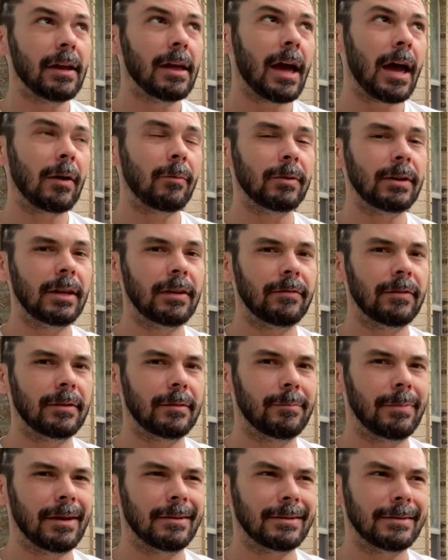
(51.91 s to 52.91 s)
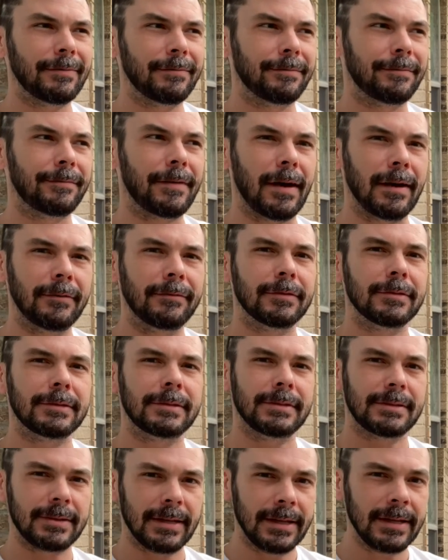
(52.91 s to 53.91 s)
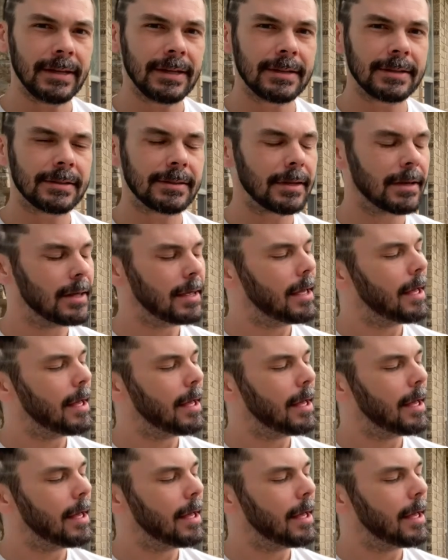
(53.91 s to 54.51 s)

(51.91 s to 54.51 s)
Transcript: I would give it about a 5 or 6.